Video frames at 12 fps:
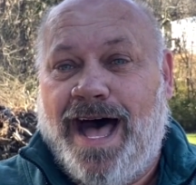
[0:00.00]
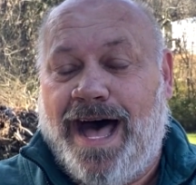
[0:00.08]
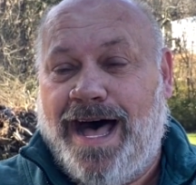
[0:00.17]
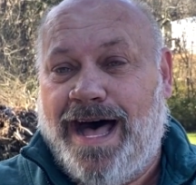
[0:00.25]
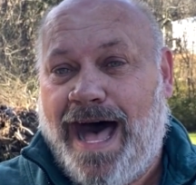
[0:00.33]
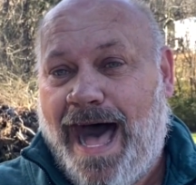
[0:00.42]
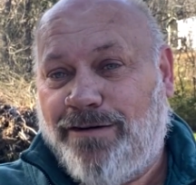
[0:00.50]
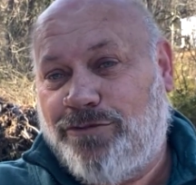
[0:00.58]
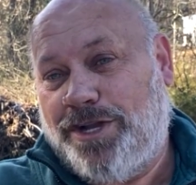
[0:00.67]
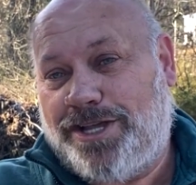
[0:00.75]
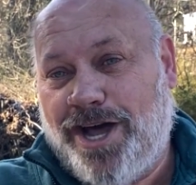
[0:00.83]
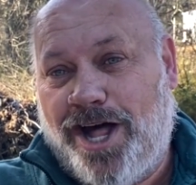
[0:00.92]
I
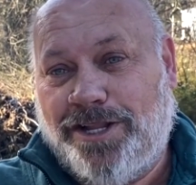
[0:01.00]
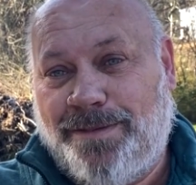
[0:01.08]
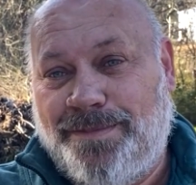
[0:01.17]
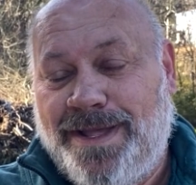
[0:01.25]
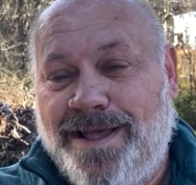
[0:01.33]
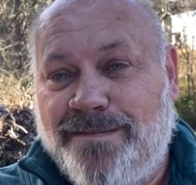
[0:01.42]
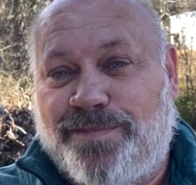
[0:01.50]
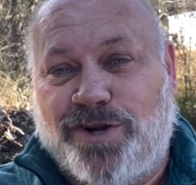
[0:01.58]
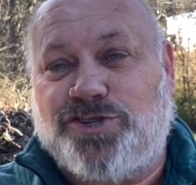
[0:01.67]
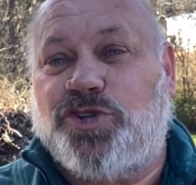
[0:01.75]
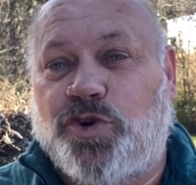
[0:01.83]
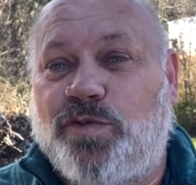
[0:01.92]
want to call them
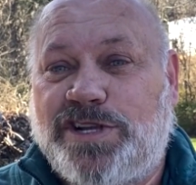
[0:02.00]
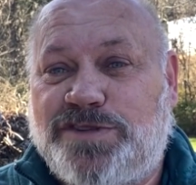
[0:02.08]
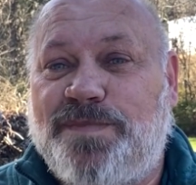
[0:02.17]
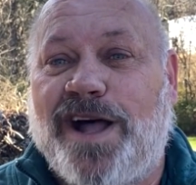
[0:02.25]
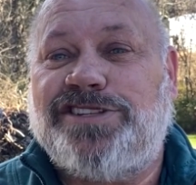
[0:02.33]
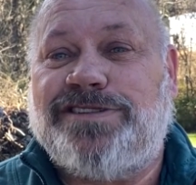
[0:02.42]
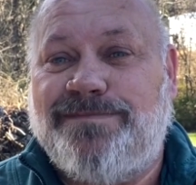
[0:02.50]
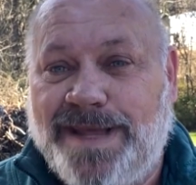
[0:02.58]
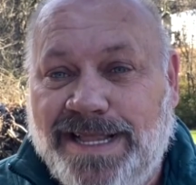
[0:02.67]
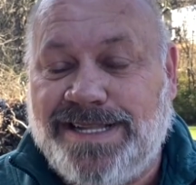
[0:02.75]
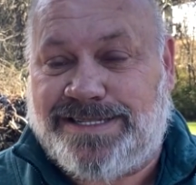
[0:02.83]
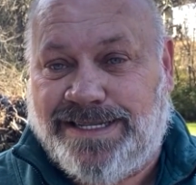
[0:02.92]
personal
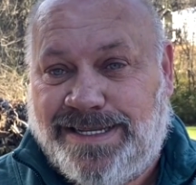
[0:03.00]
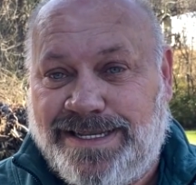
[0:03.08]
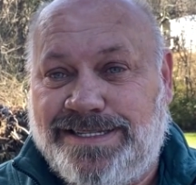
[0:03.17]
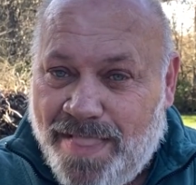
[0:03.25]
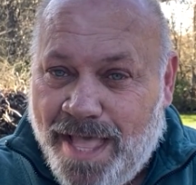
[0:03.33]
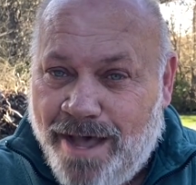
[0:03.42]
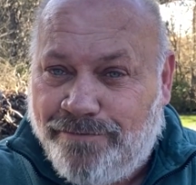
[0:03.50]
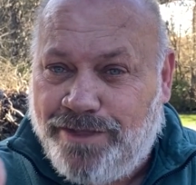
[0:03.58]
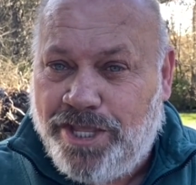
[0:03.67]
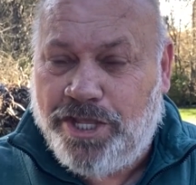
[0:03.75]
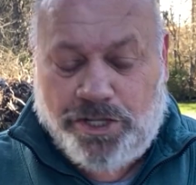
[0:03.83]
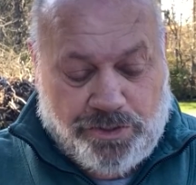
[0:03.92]
responsibilities of
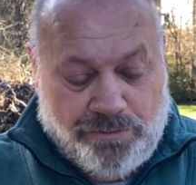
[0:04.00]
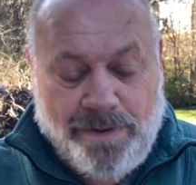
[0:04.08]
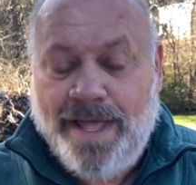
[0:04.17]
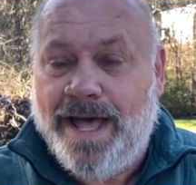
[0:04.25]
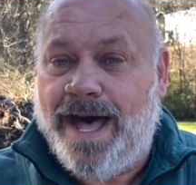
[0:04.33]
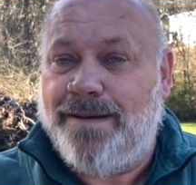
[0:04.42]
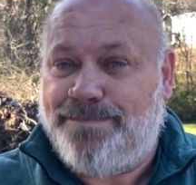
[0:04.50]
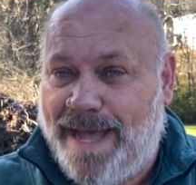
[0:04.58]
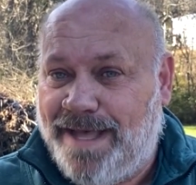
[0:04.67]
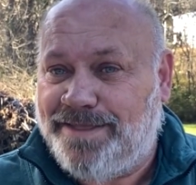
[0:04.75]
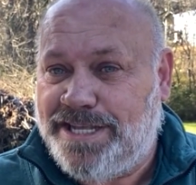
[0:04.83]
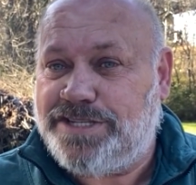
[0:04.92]
you
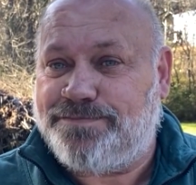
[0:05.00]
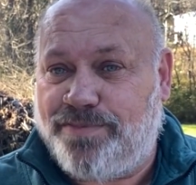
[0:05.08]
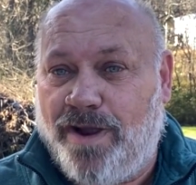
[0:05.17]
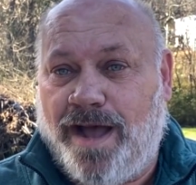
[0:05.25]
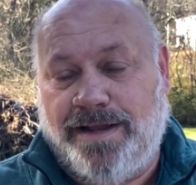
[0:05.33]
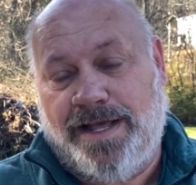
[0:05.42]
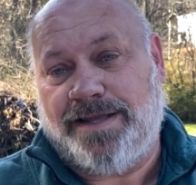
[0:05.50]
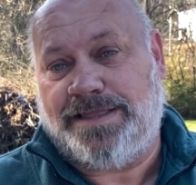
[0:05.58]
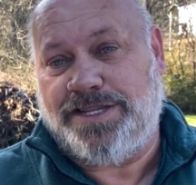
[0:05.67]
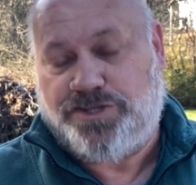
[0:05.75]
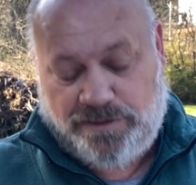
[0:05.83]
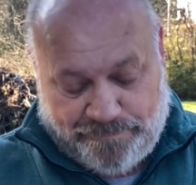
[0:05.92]
about this product
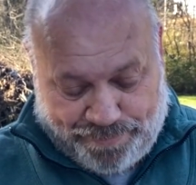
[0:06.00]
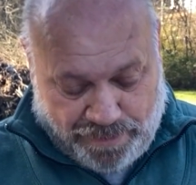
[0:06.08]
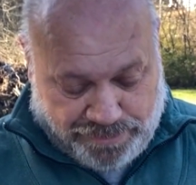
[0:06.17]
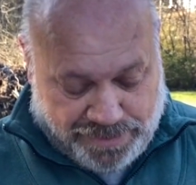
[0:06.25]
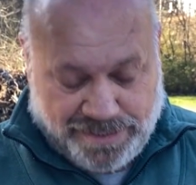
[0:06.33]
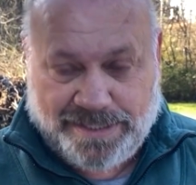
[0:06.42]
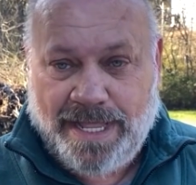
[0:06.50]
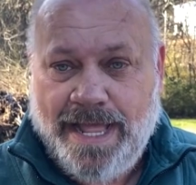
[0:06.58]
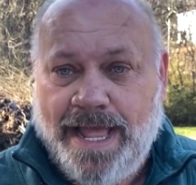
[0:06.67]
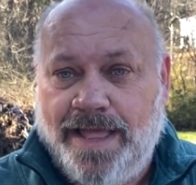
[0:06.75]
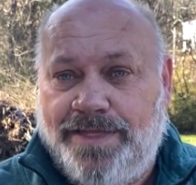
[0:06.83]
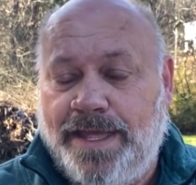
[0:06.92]
that you have purchased.
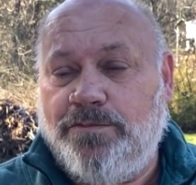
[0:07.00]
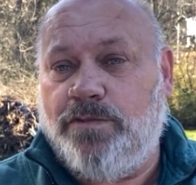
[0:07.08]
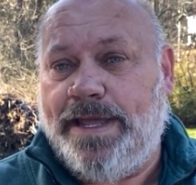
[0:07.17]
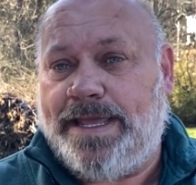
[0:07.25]
And then we